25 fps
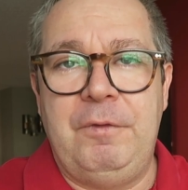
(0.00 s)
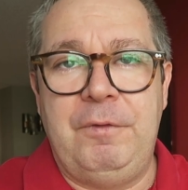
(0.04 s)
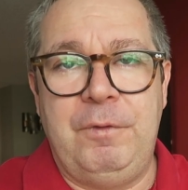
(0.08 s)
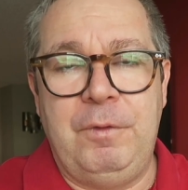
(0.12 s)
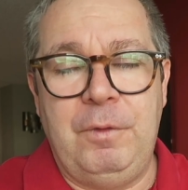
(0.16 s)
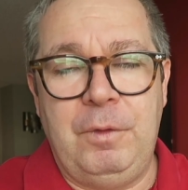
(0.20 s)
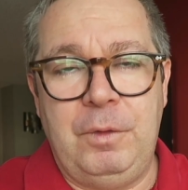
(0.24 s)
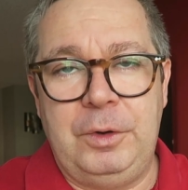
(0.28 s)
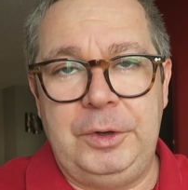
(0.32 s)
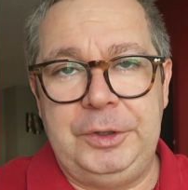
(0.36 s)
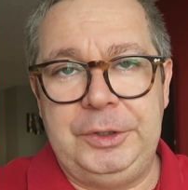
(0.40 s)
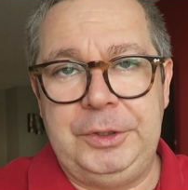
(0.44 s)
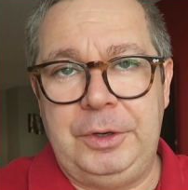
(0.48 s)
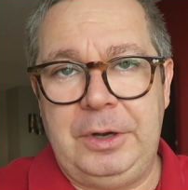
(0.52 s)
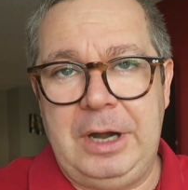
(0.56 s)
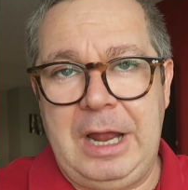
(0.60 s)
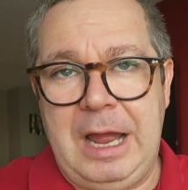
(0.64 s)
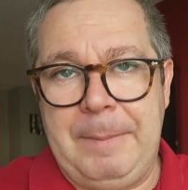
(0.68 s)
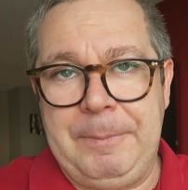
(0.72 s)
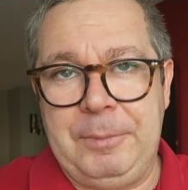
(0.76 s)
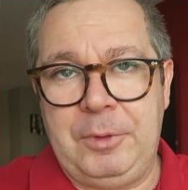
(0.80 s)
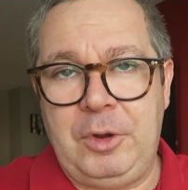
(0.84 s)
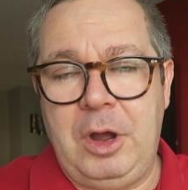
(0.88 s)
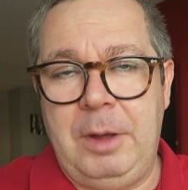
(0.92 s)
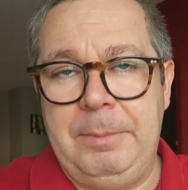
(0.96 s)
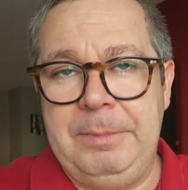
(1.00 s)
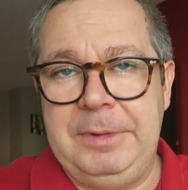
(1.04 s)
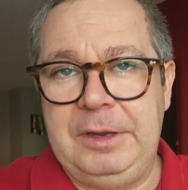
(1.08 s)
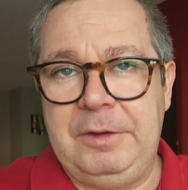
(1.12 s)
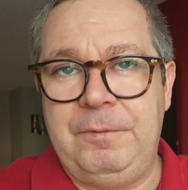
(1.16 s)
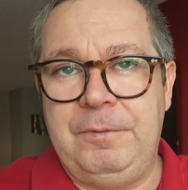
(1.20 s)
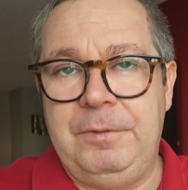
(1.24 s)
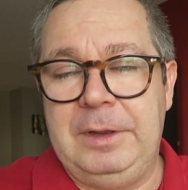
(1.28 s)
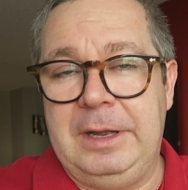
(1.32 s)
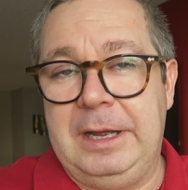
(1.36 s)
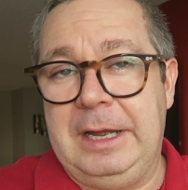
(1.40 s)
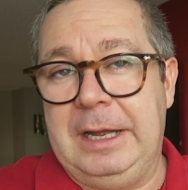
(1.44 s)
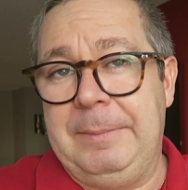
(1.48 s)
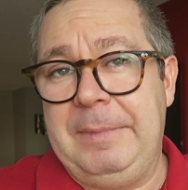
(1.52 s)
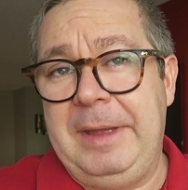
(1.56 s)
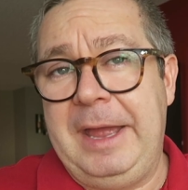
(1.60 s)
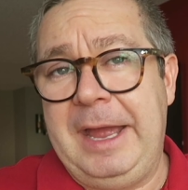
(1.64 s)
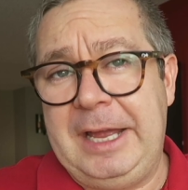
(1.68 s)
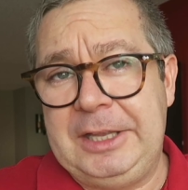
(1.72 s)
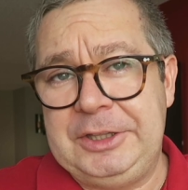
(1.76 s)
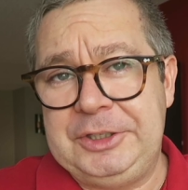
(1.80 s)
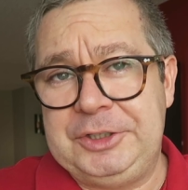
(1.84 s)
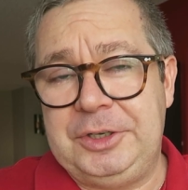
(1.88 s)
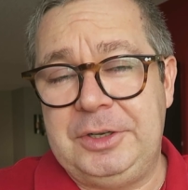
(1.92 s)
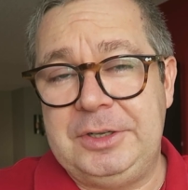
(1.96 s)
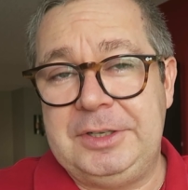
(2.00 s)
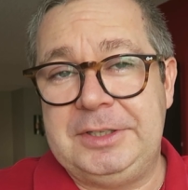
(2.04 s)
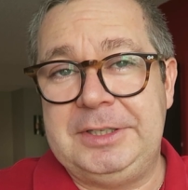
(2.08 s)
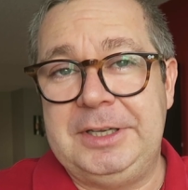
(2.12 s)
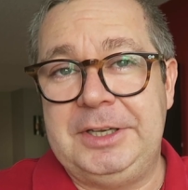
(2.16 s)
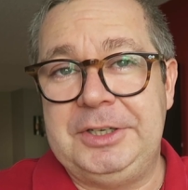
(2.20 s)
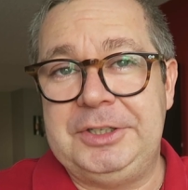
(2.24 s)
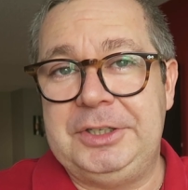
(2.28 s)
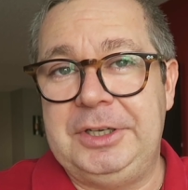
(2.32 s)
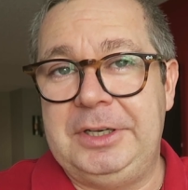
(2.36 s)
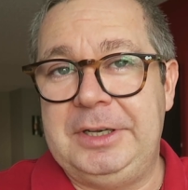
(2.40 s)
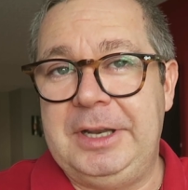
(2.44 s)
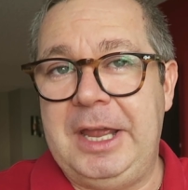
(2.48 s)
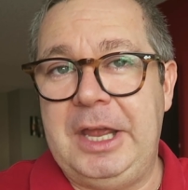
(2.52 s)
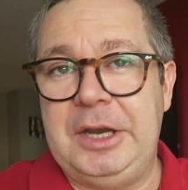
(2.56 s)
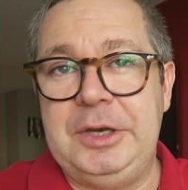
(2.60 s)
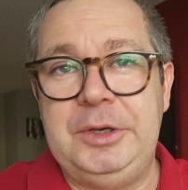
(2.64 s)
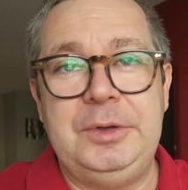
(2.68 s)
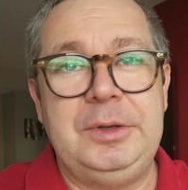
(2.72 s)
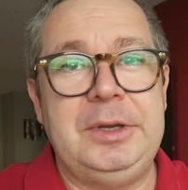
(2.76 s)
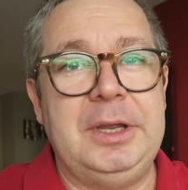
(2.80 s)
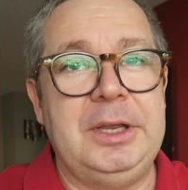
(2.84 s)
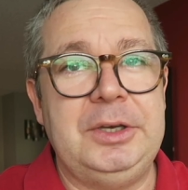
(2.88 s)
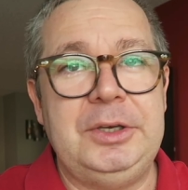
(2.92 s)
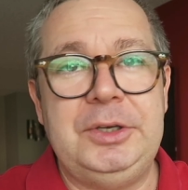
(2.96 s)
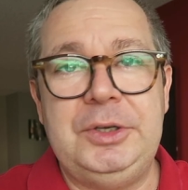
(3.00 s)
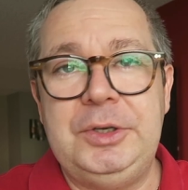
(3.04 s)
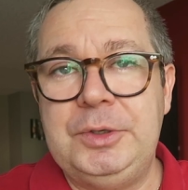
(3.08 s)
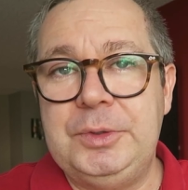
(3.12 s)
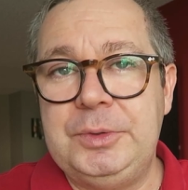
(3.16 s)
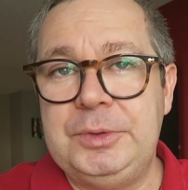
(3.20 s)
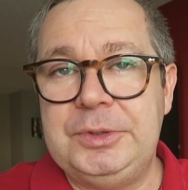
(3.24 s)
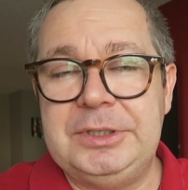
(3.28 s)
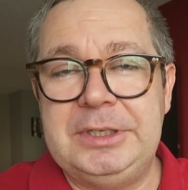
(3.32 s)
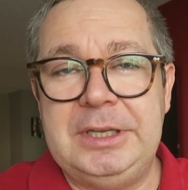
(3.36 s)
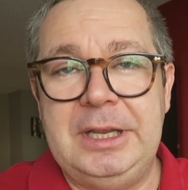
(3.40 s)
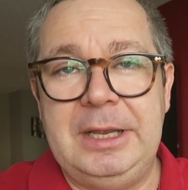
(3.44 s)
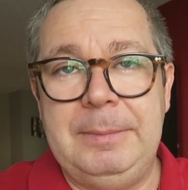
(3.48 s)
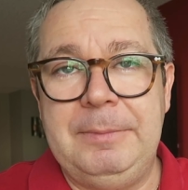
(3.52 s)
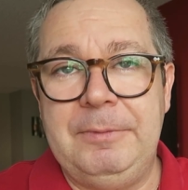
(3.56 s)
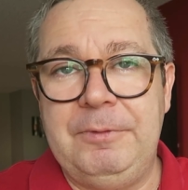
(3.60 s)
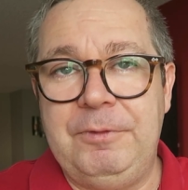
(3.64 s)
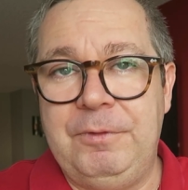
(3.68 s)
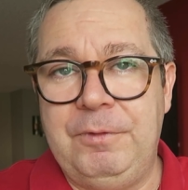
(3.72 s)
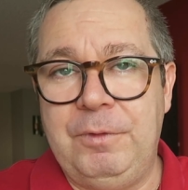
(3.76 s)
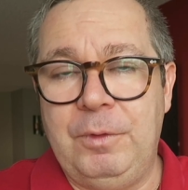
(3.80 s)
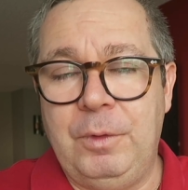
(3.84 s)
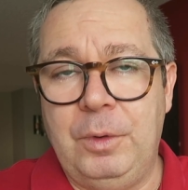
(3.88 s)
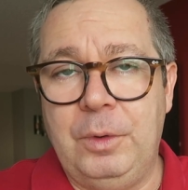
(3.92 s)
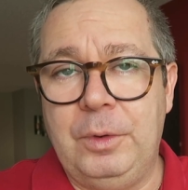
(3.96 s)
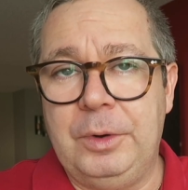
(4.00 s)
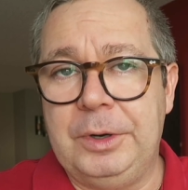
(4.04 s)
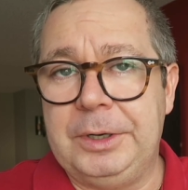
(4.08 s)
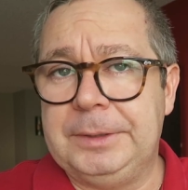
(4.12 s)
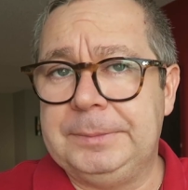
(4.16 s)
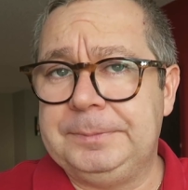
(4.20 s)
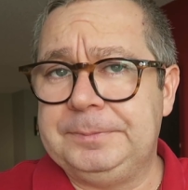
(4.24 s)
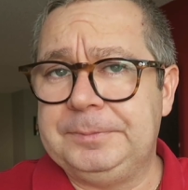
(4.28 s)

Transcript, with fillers: for your upcoming um, headshot session. And you can use them for